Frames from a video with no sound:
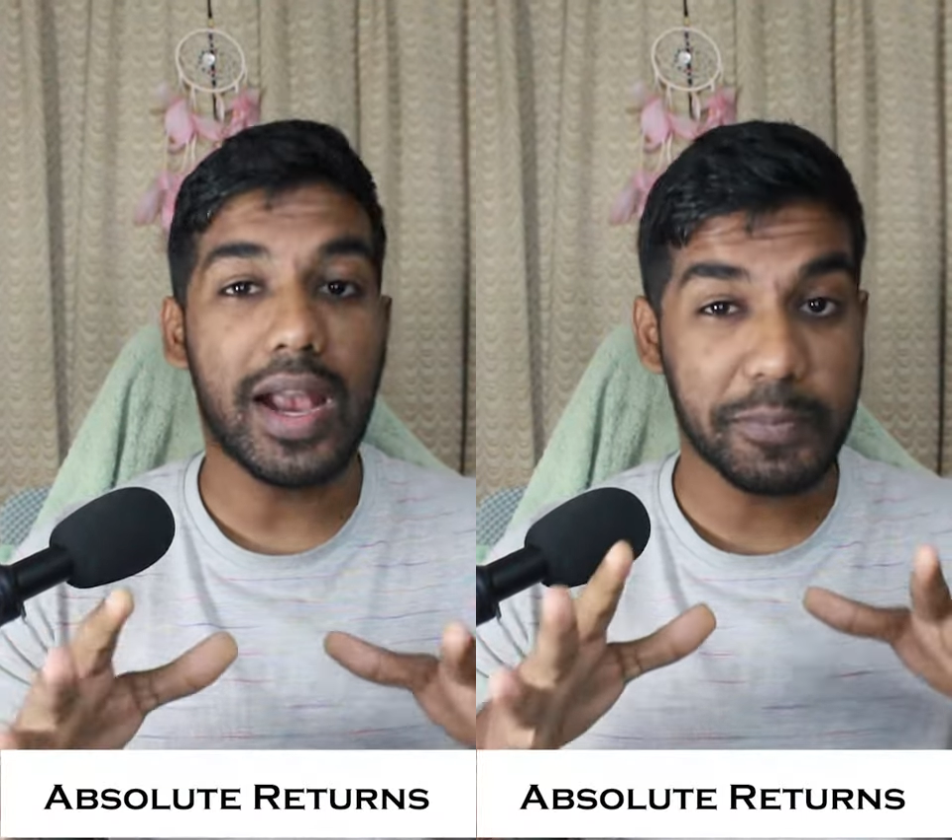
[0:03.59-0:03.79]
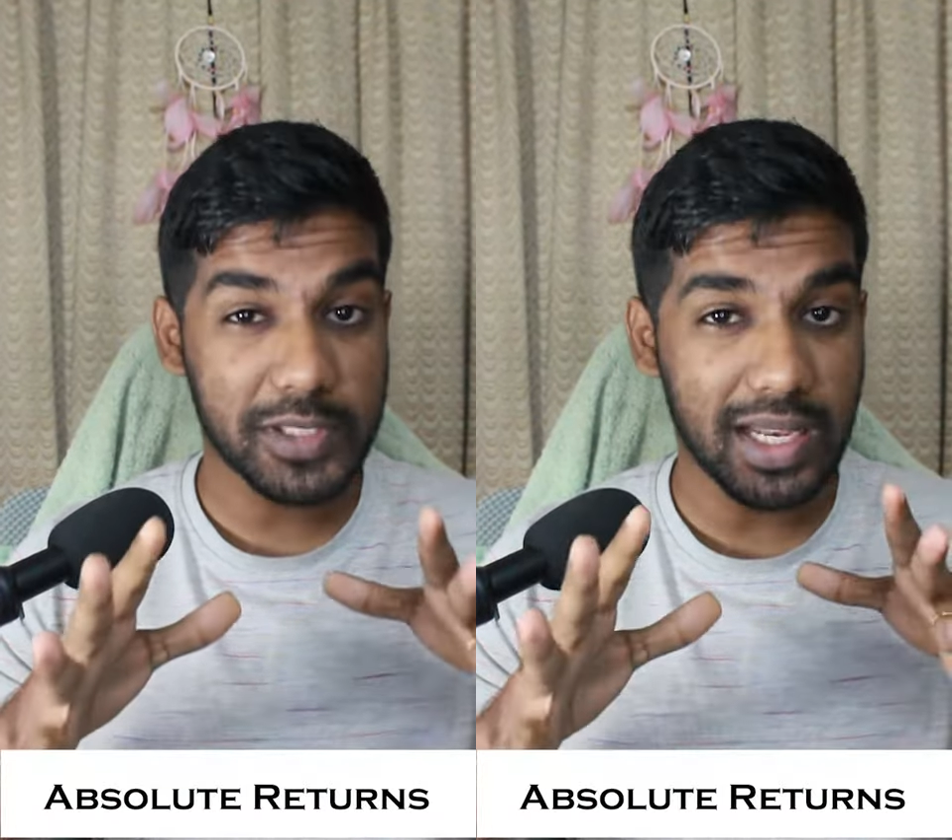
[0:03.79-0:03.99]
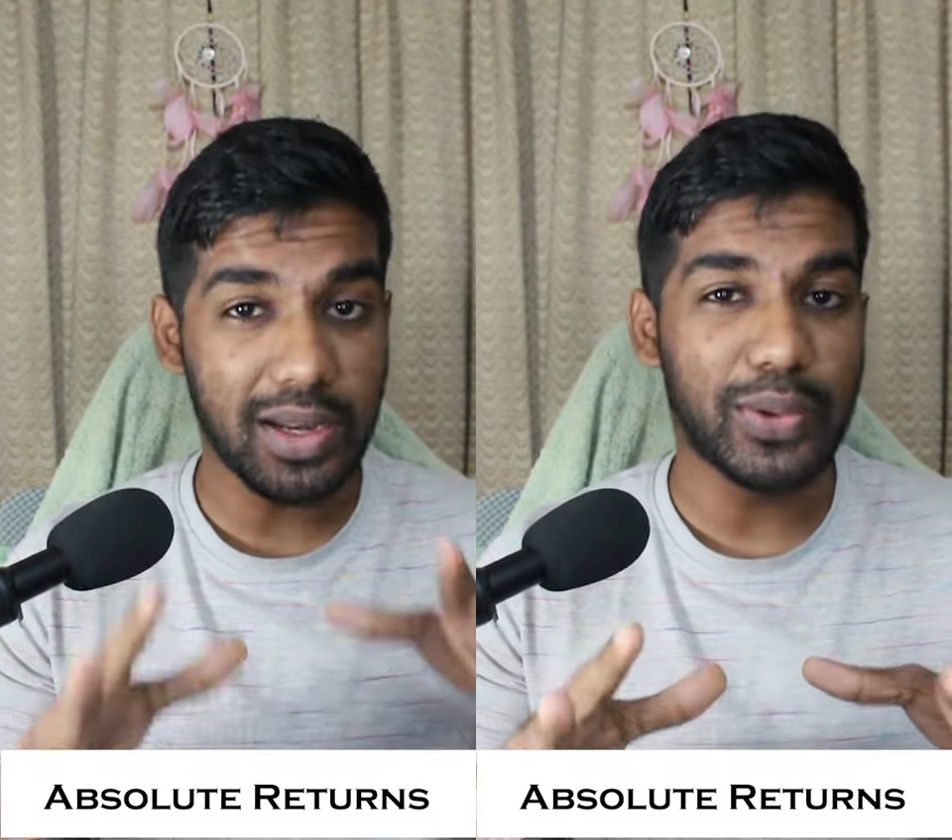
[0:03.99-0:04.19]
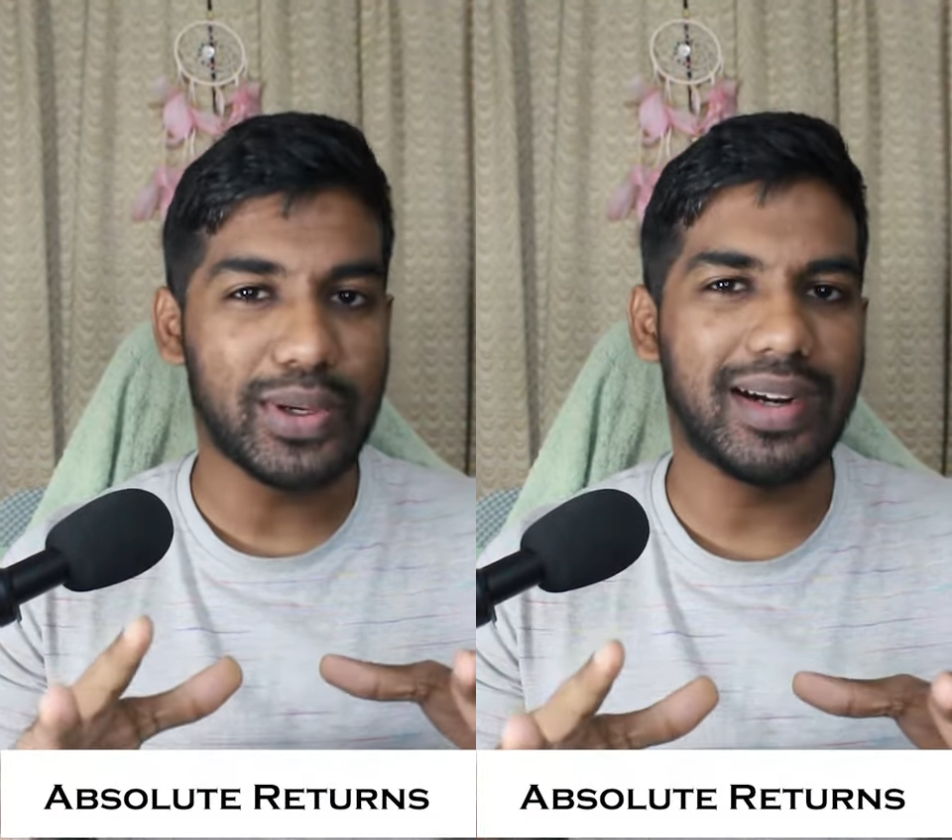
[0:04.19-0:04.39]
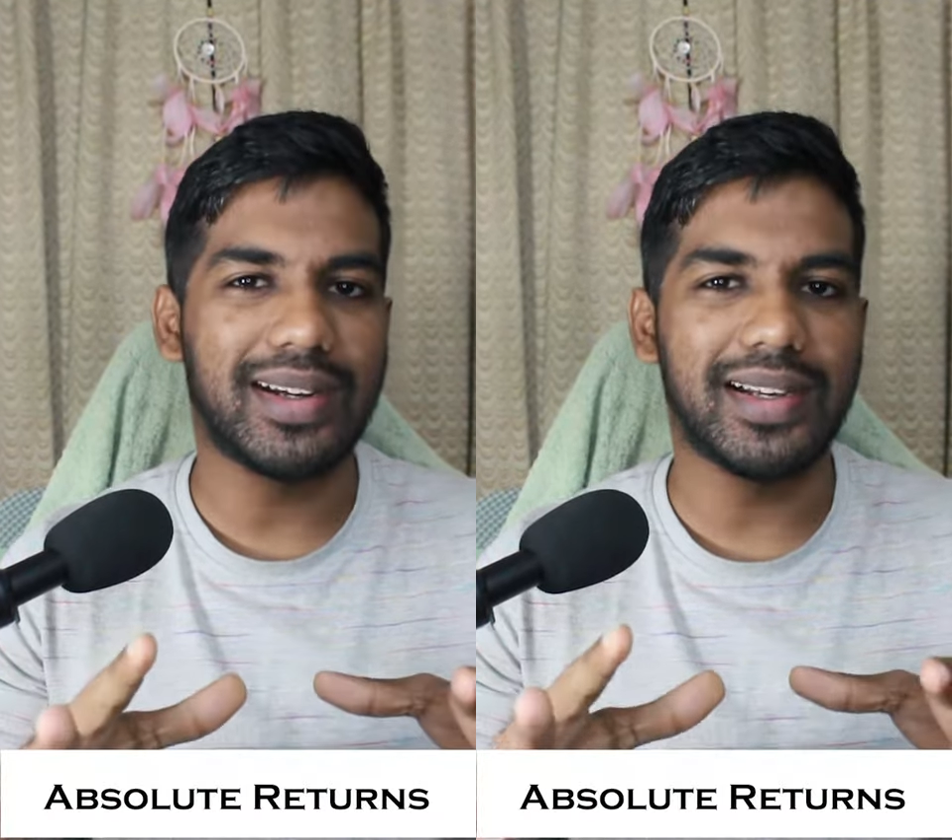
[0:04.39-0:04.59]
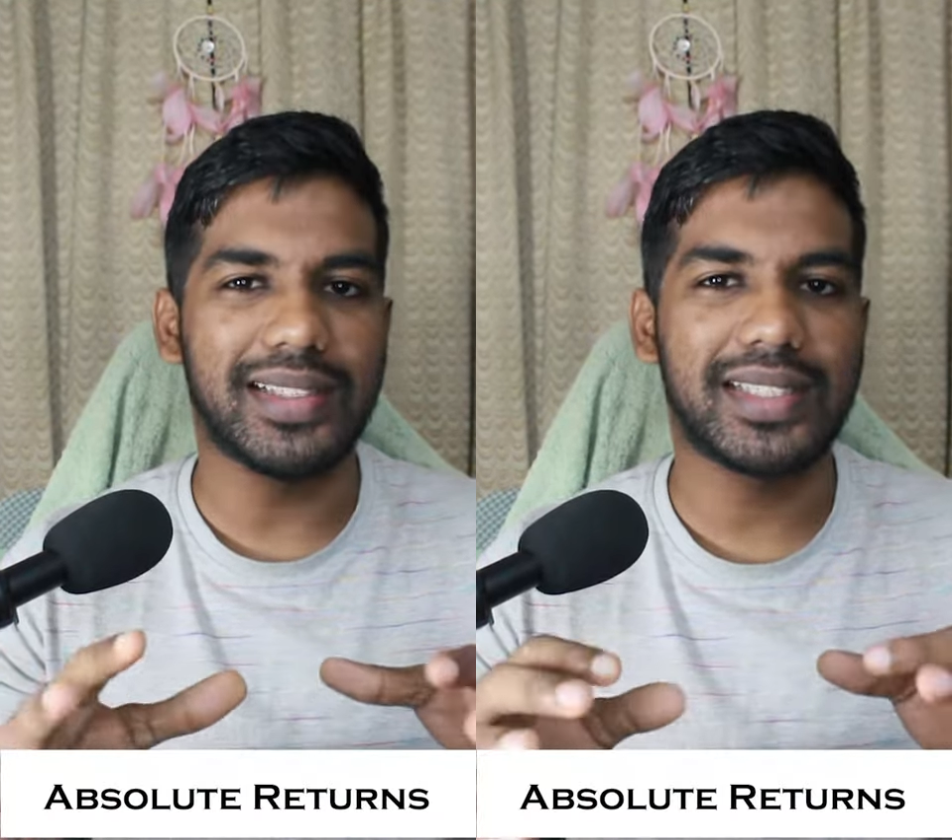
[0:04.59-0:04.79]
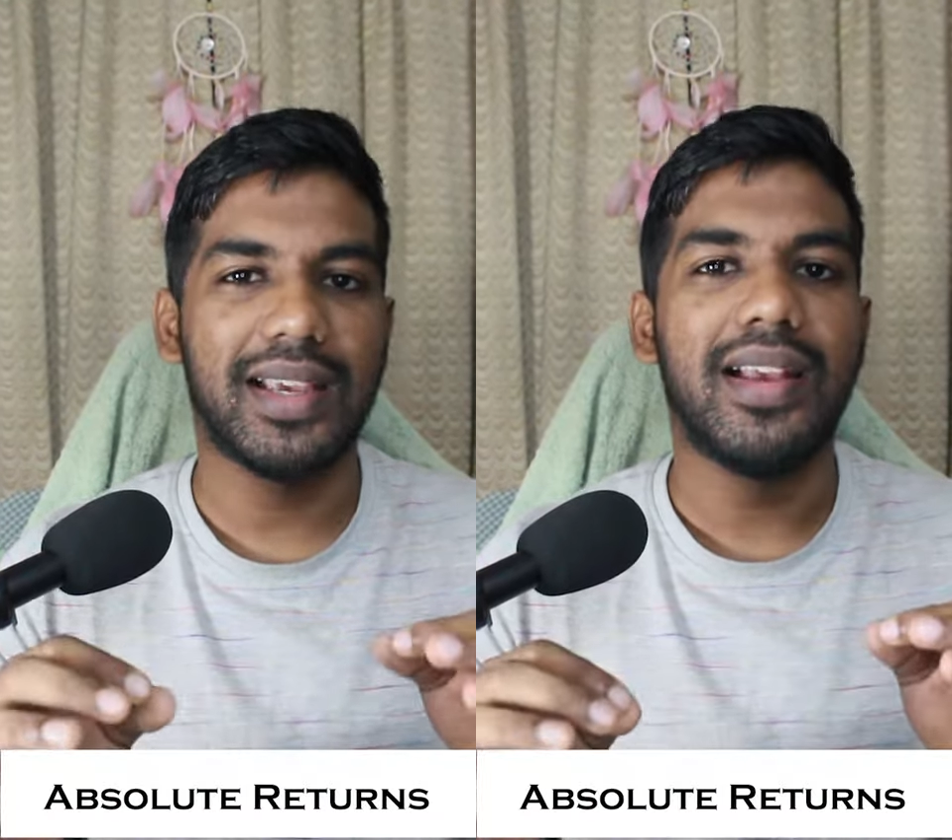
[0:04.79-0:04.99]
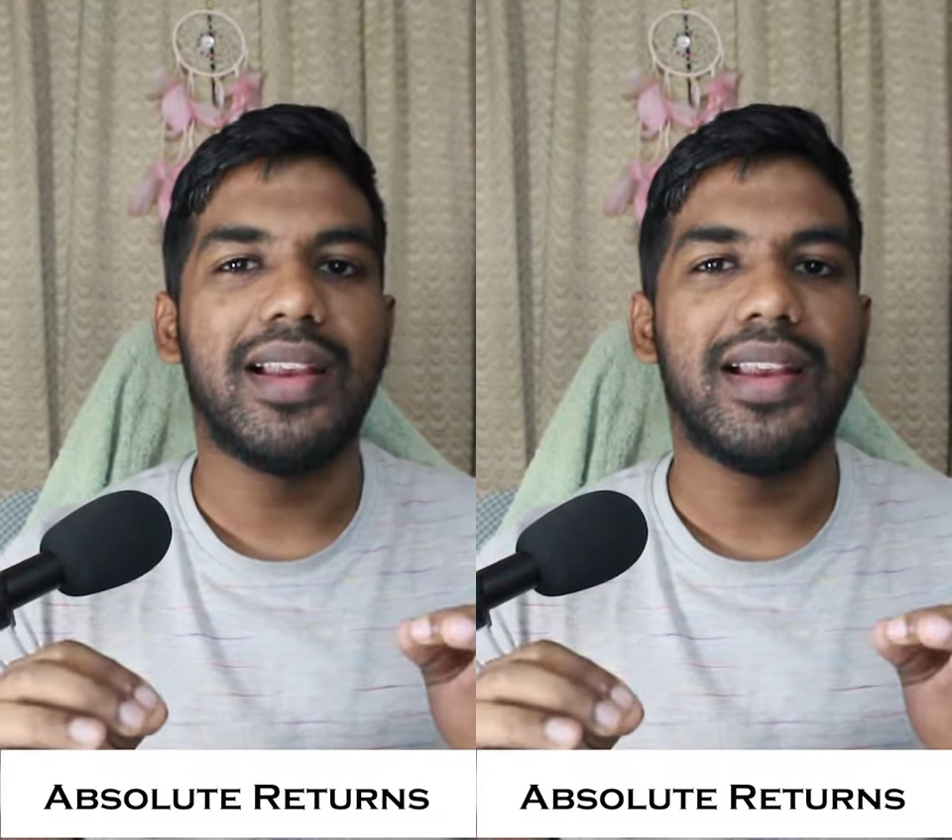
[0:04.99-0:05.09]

absolute returns.